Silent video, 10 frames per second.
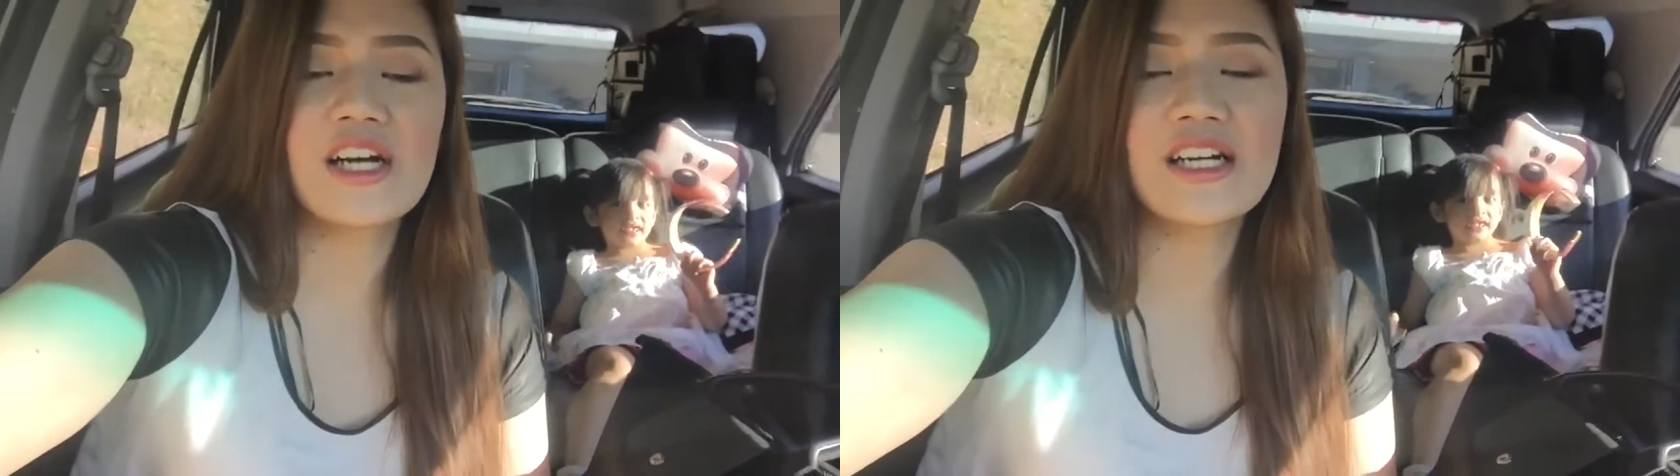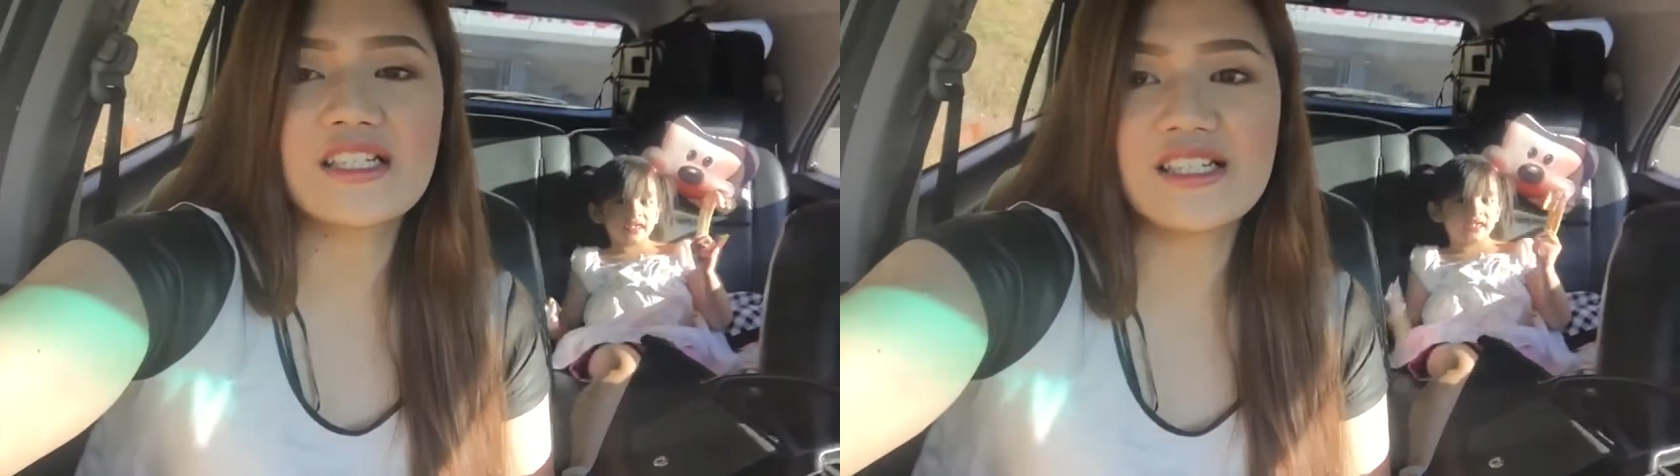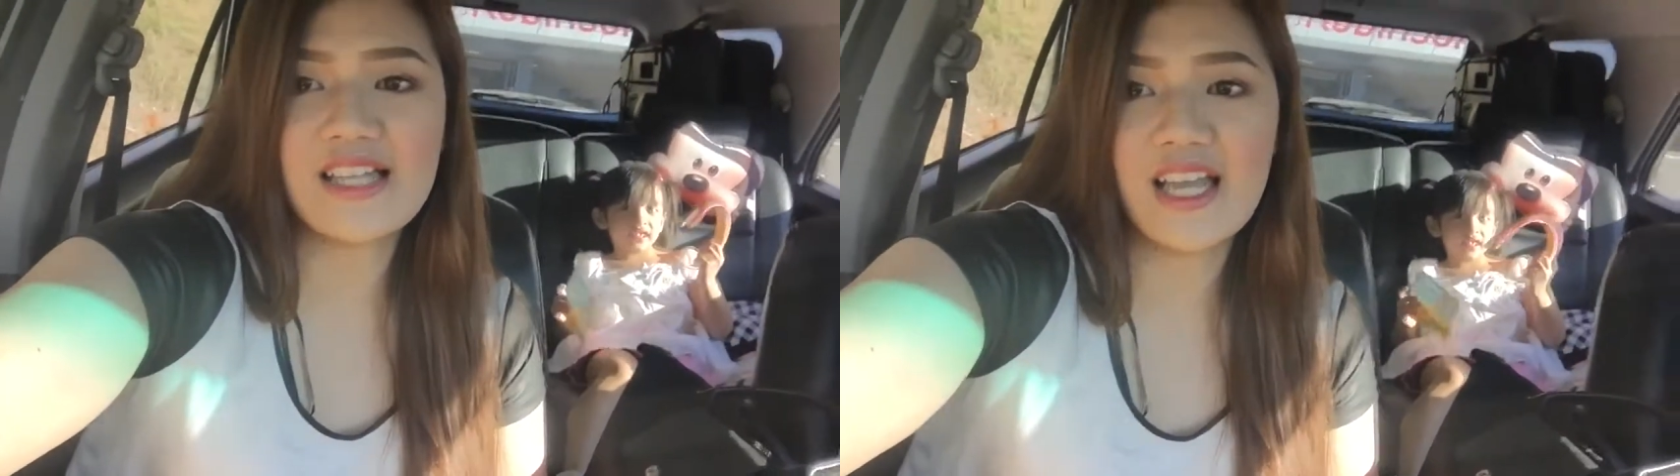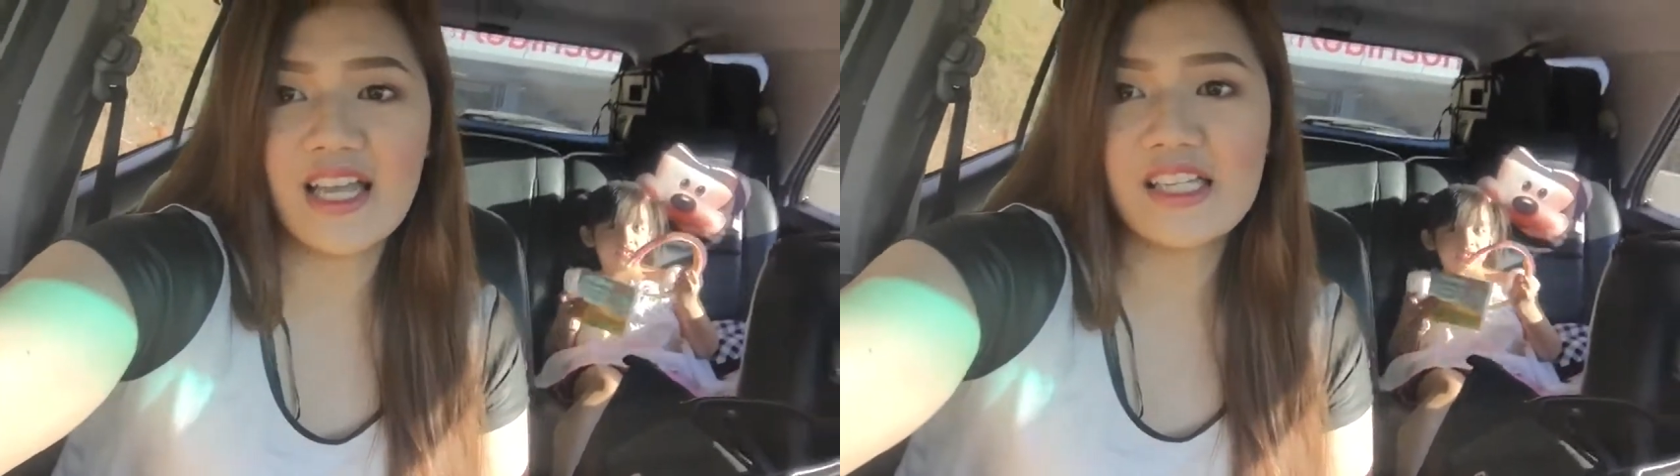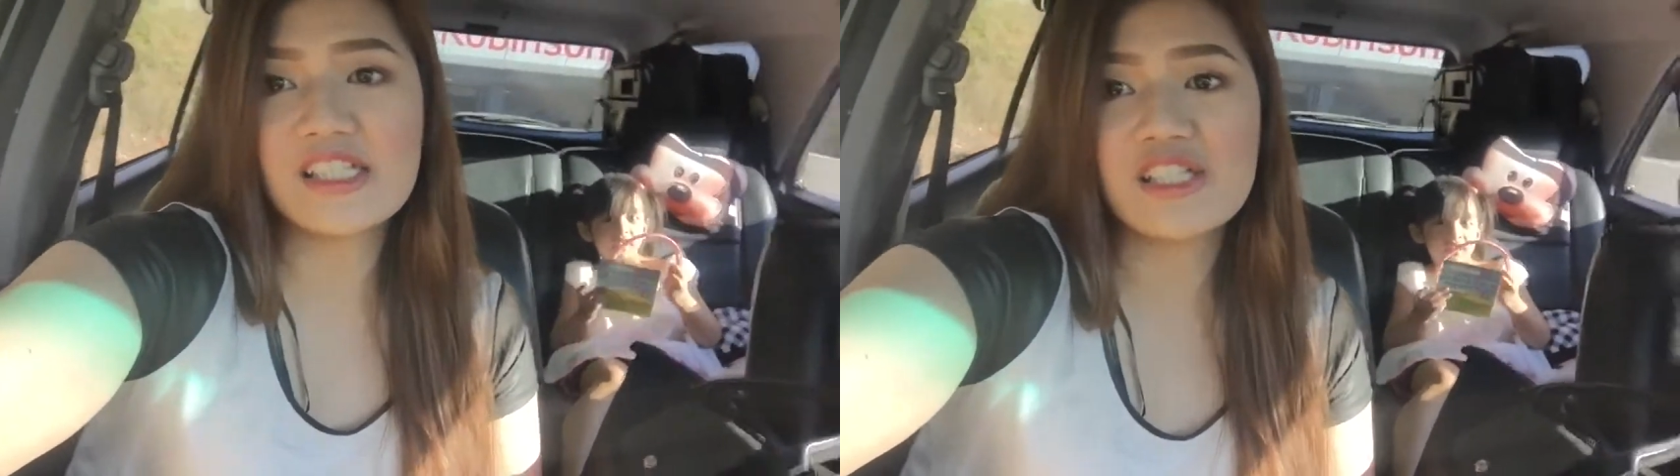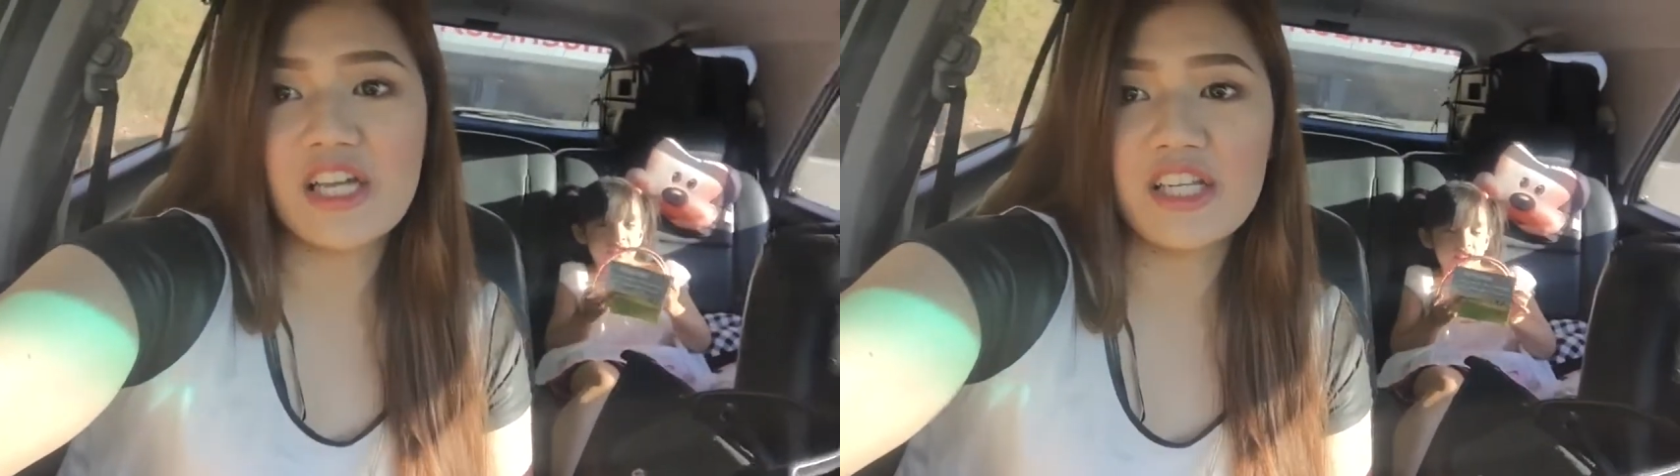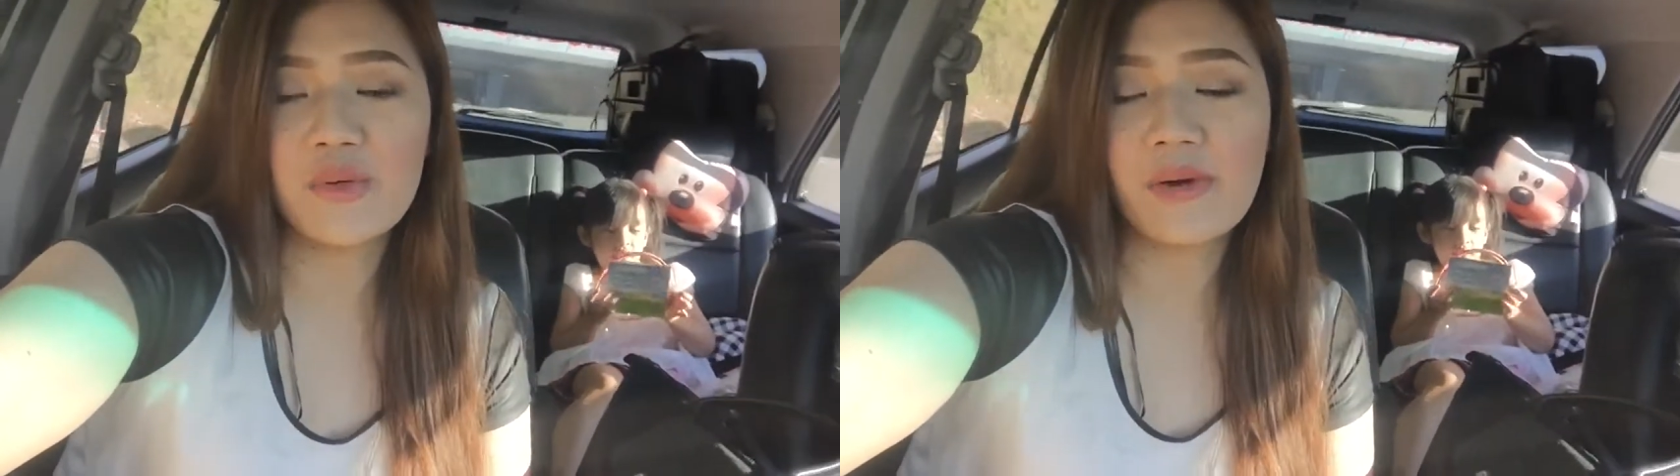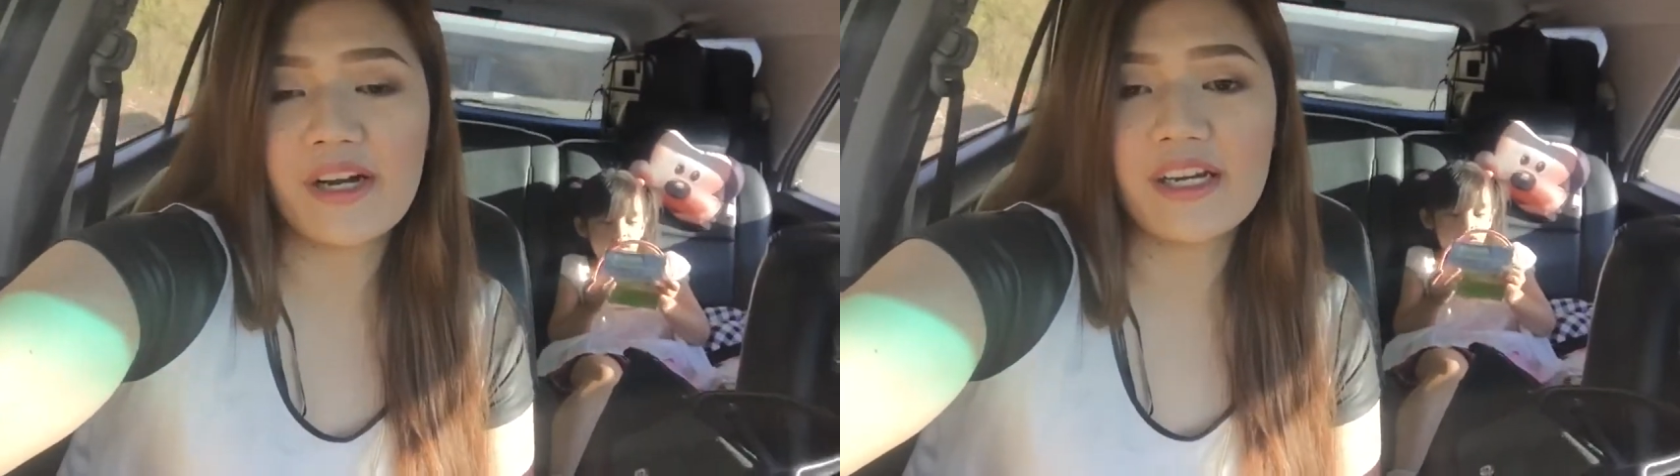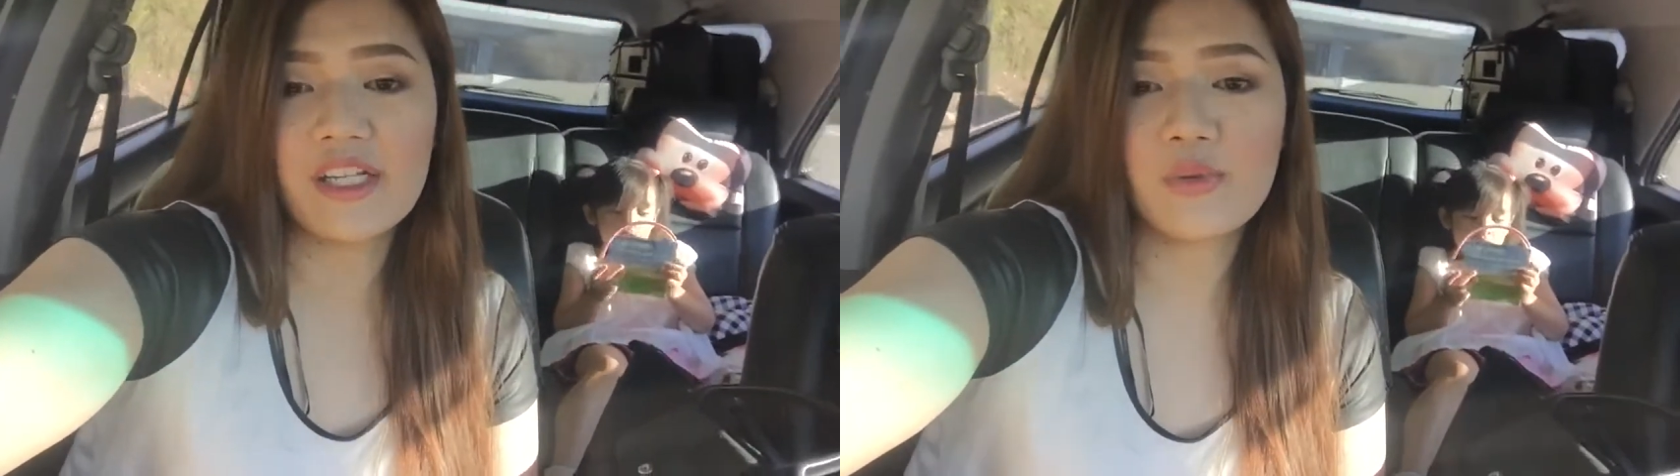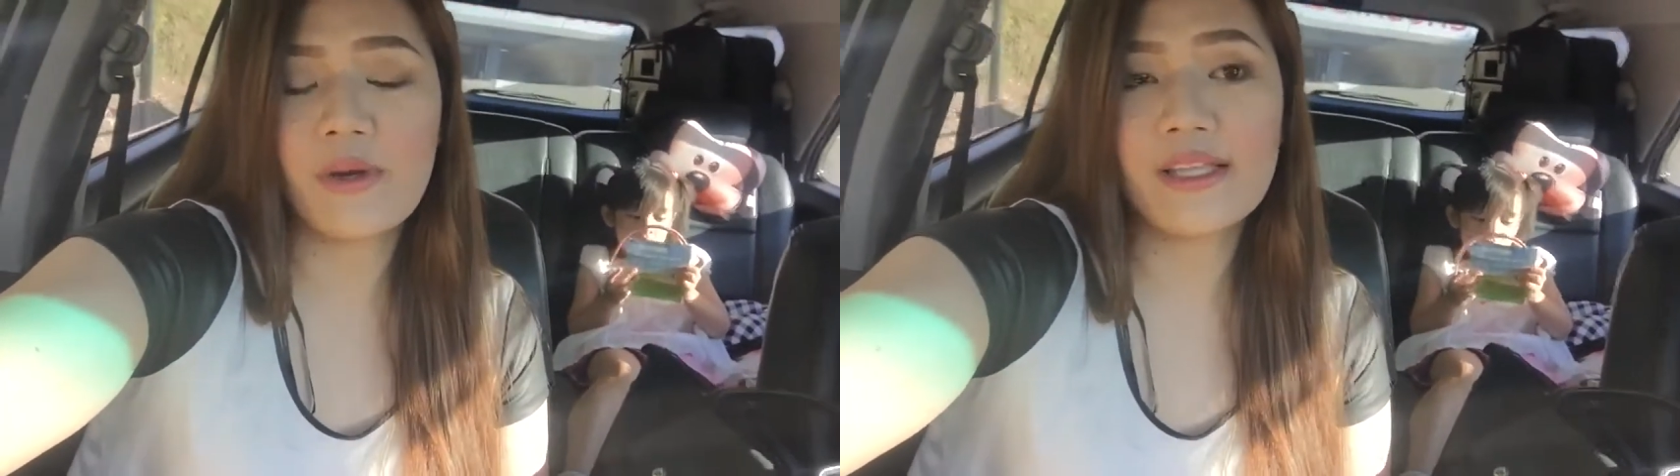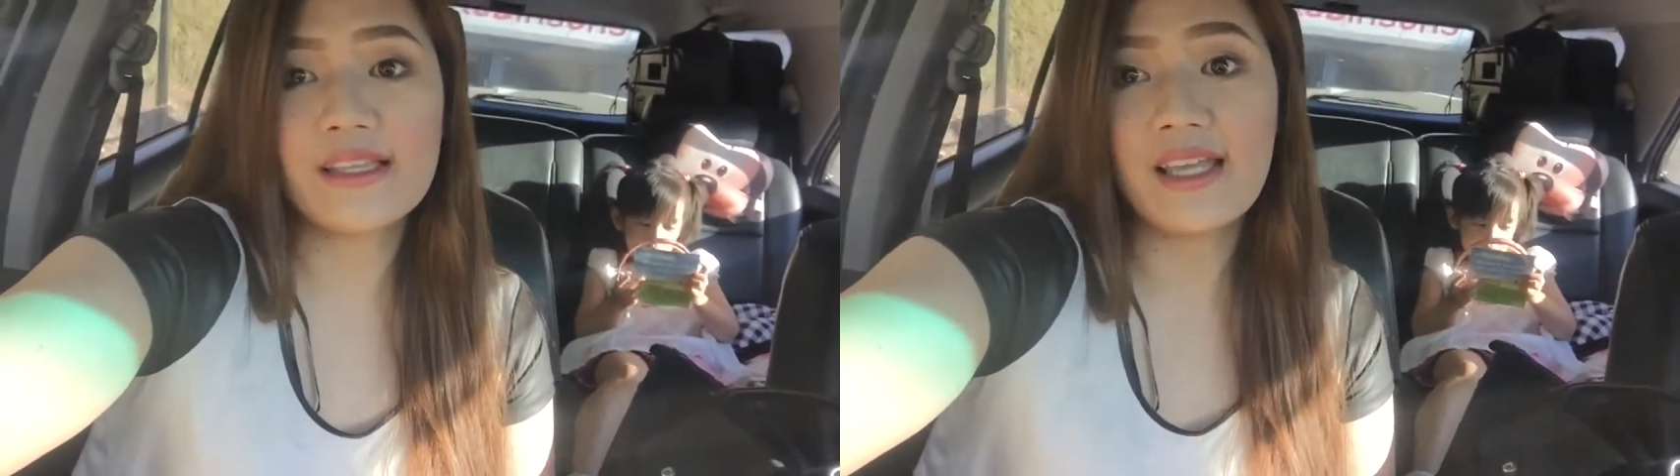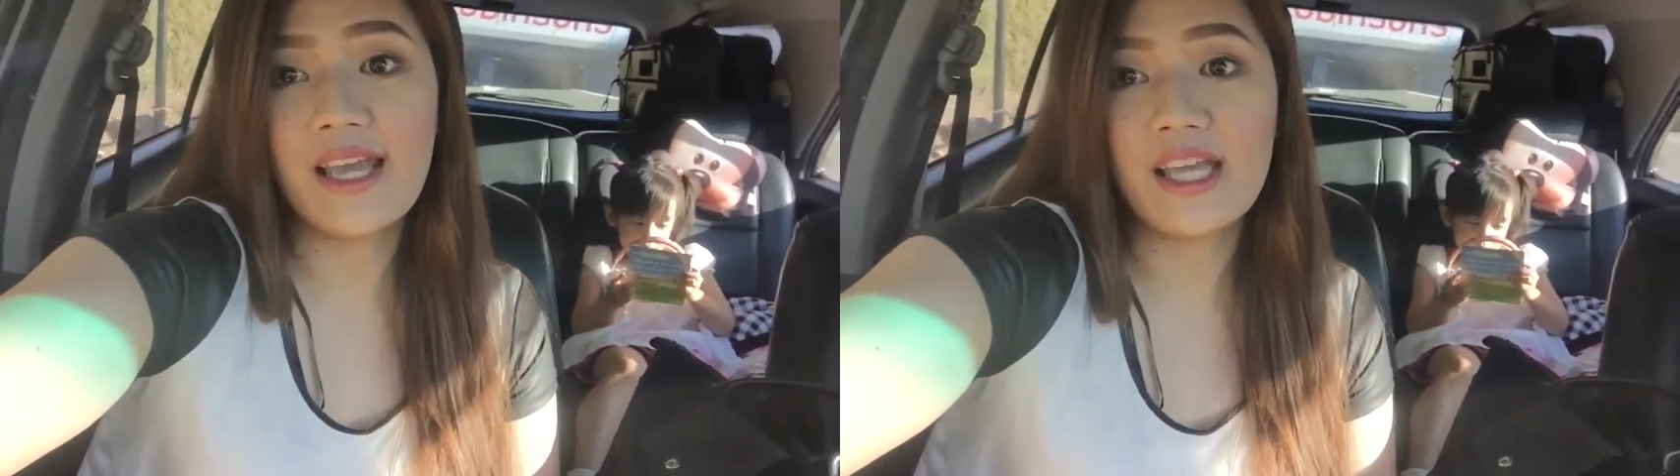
Is Thursday. It is January 28,